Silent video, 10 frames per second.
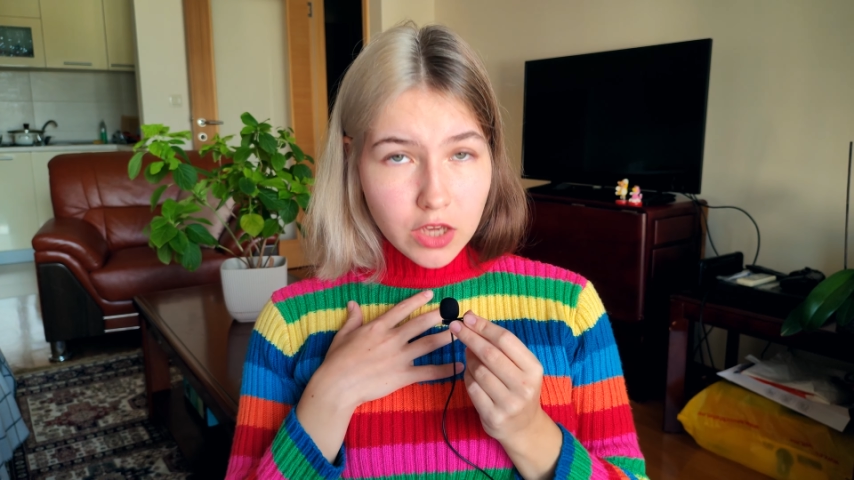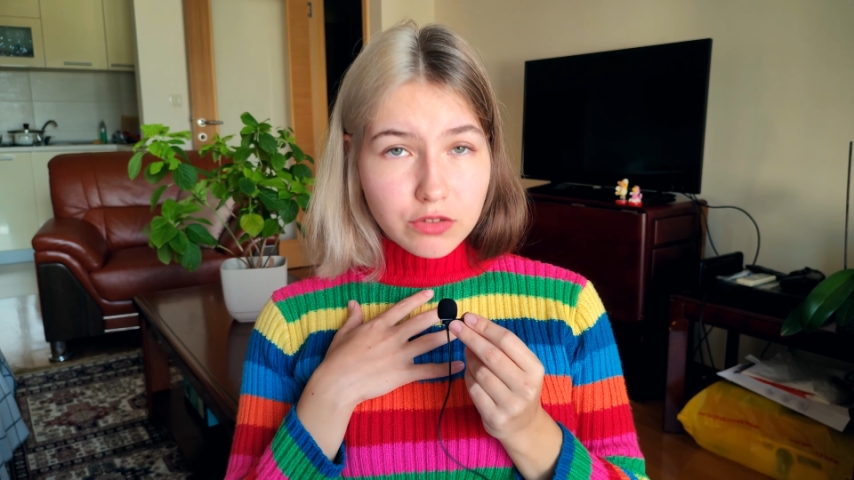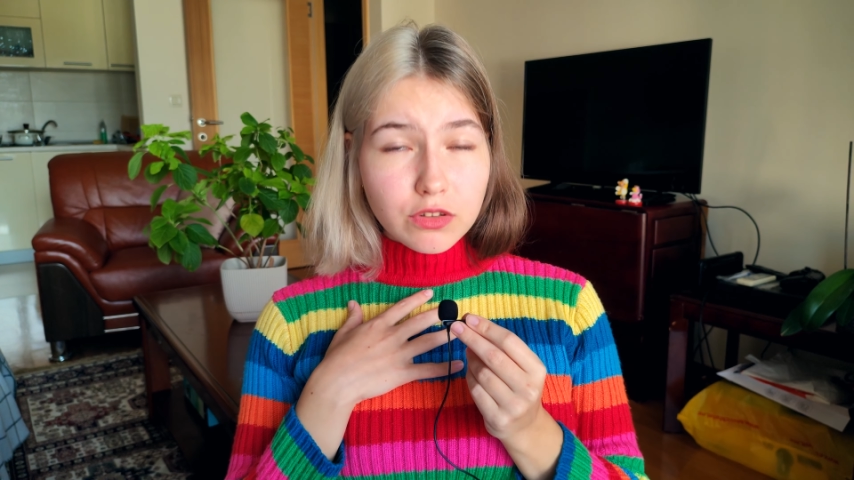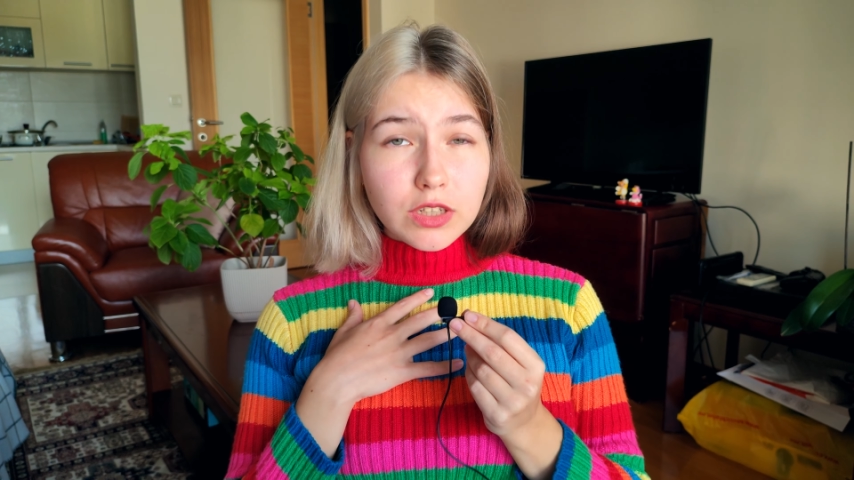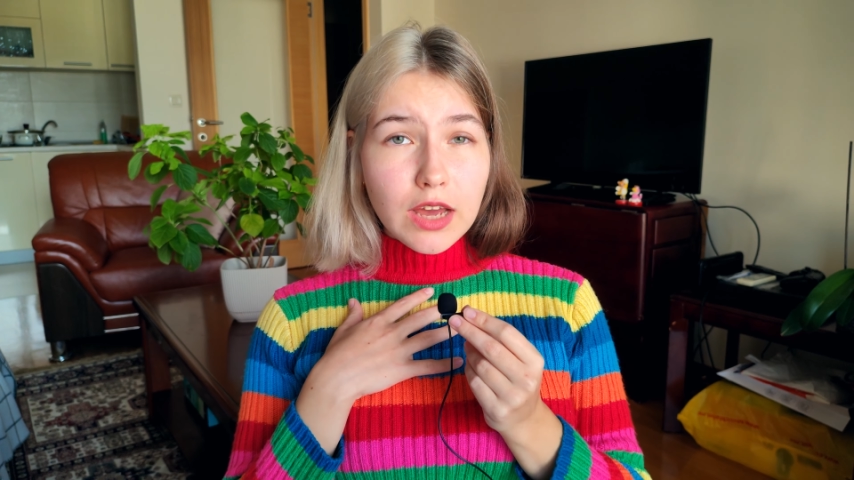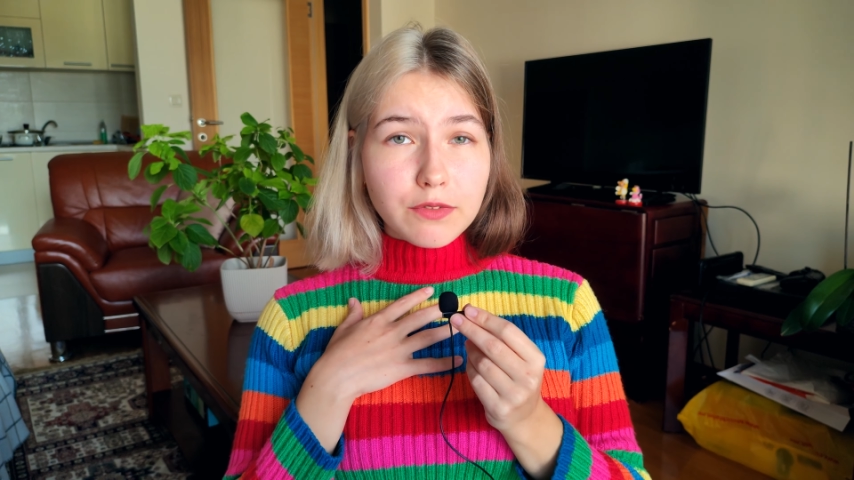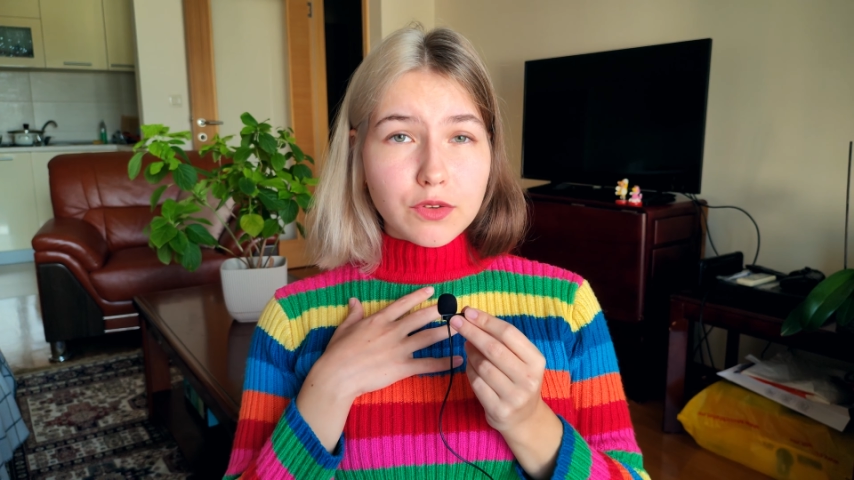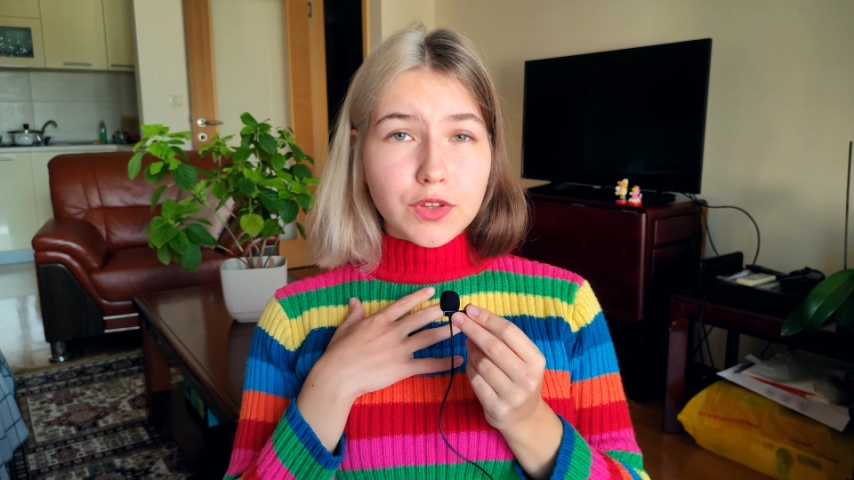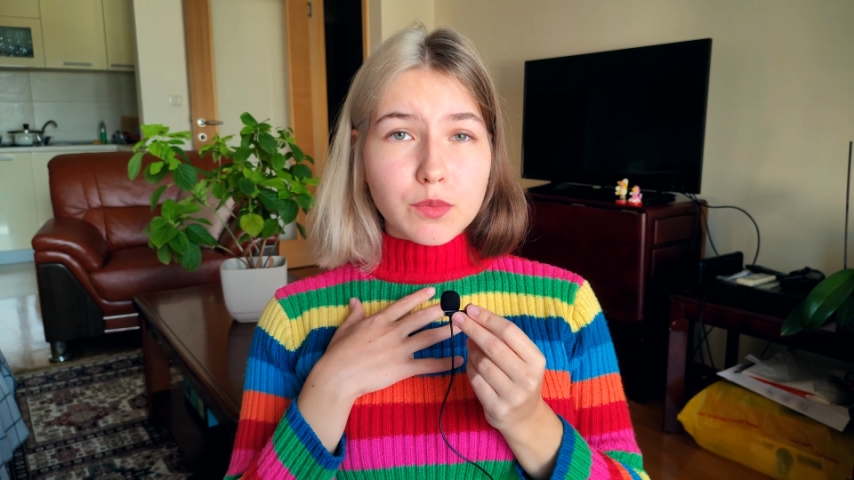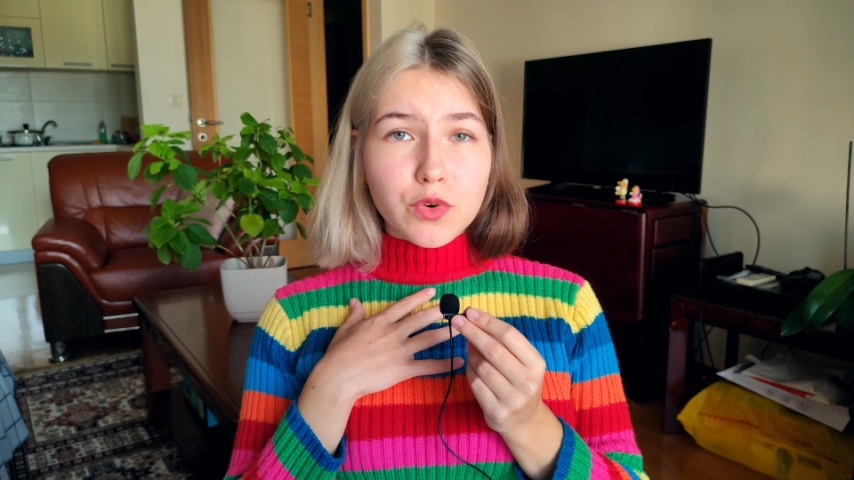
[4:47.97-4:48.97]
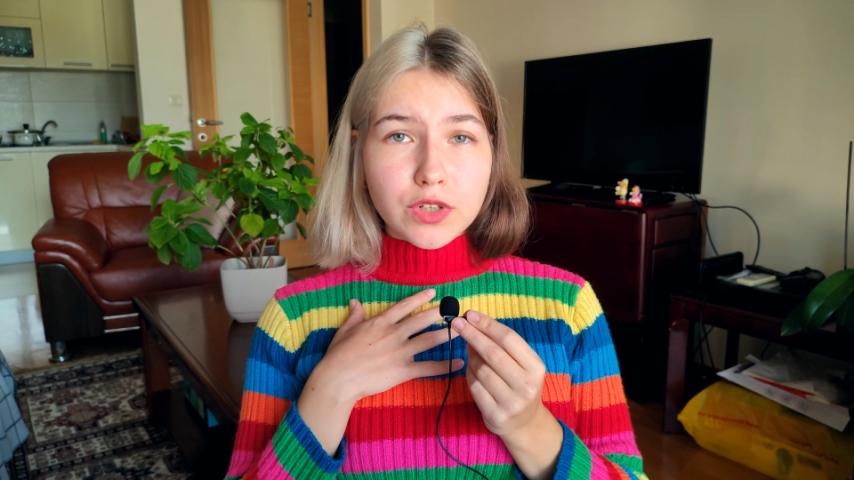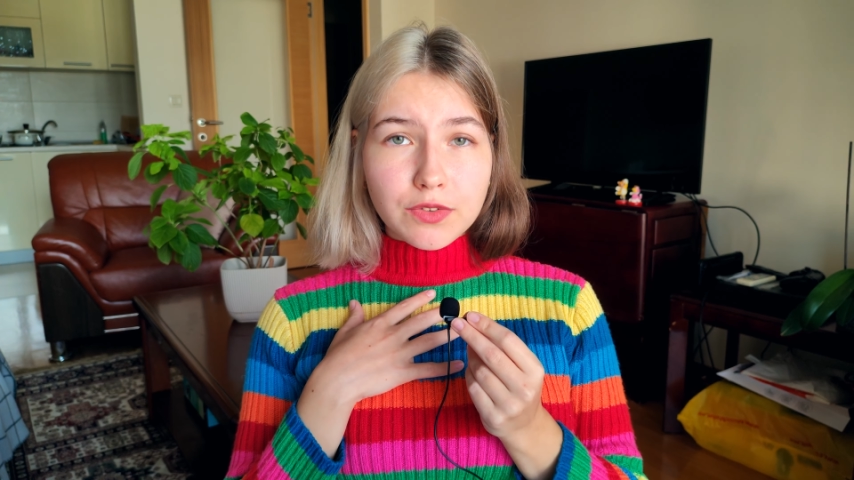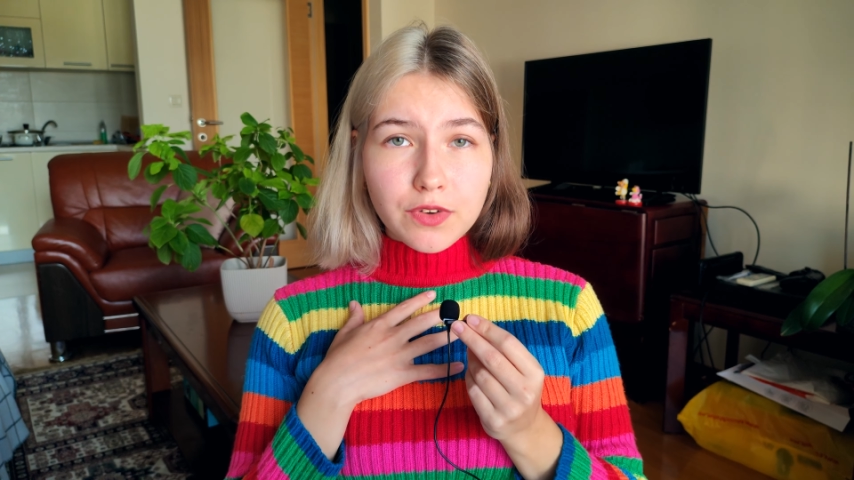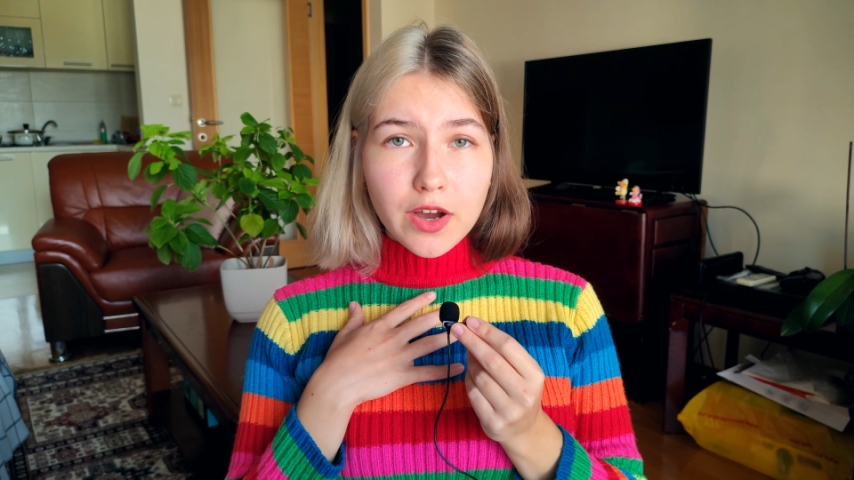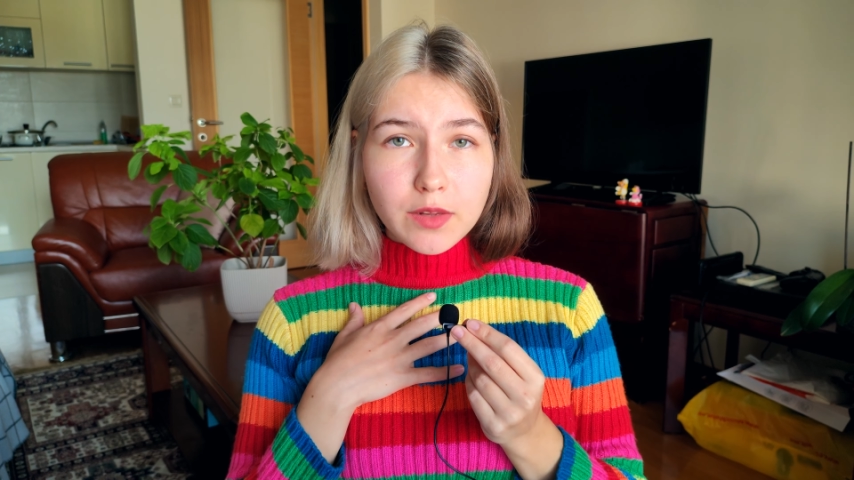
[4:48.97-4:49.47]
You don't have to feel
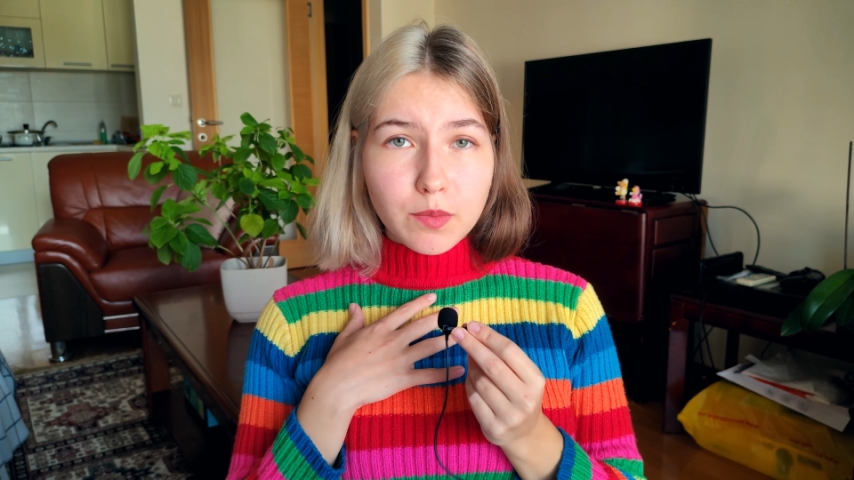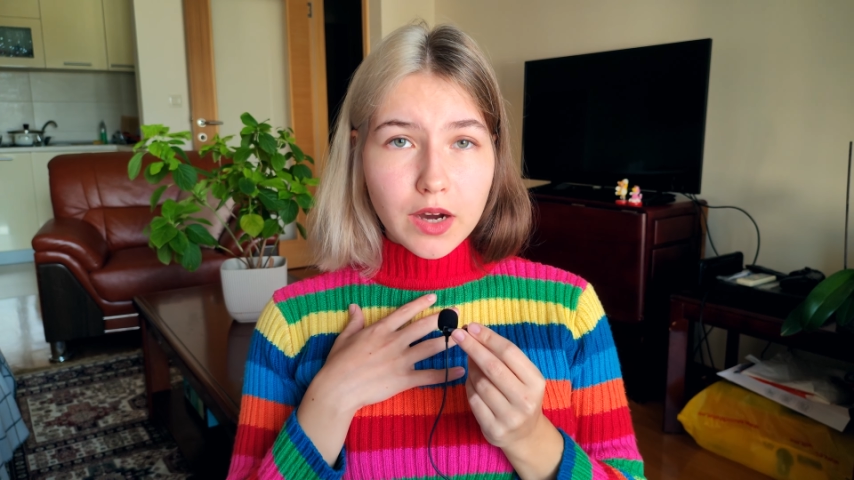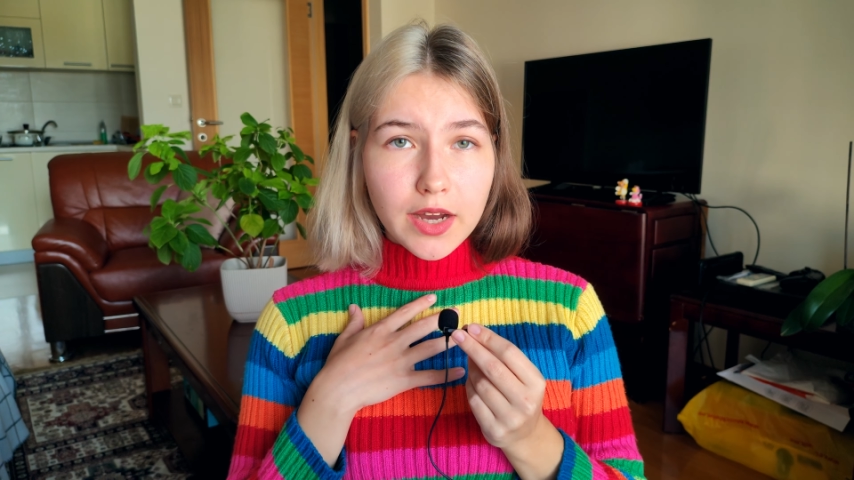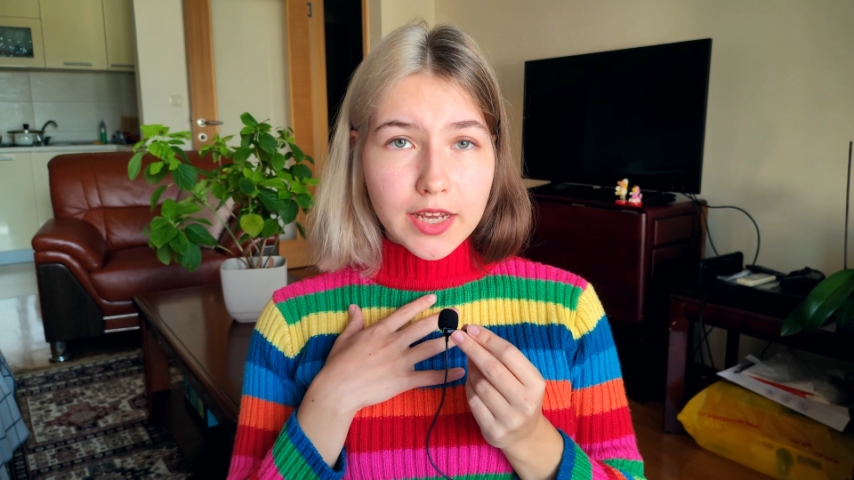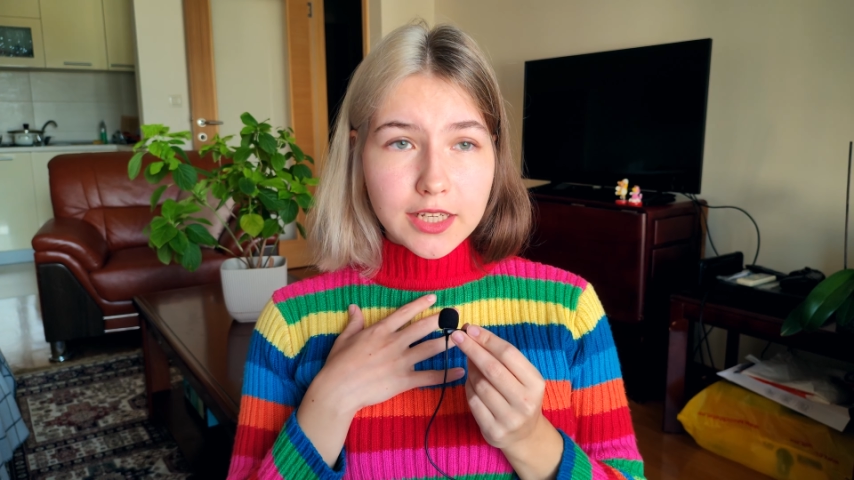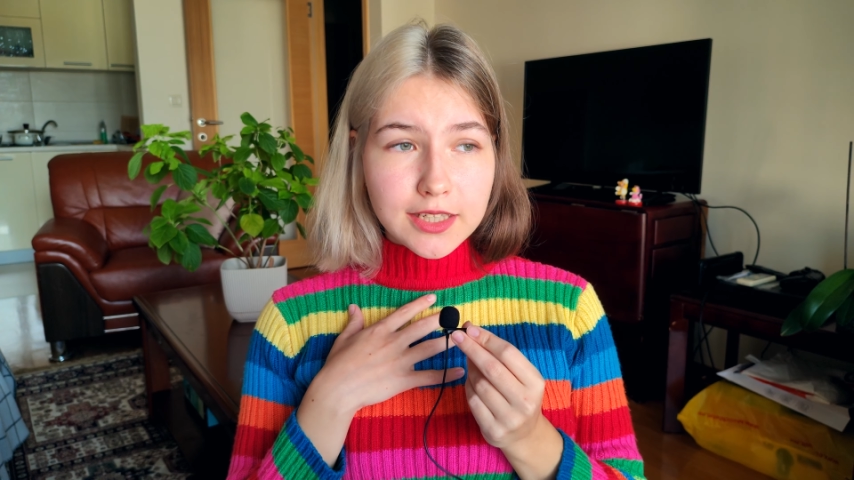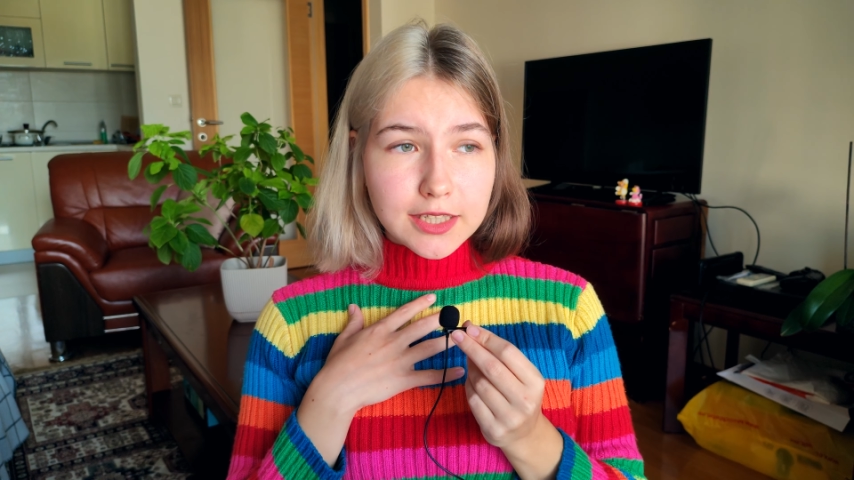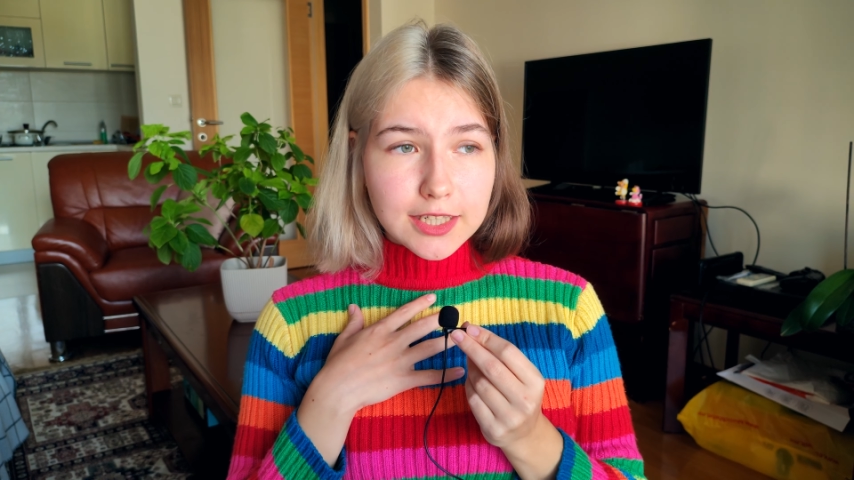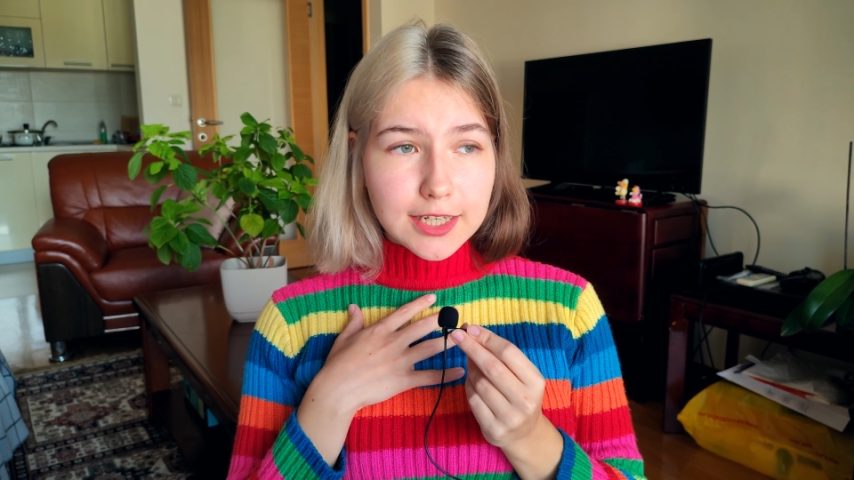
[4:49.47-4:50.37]
mortified by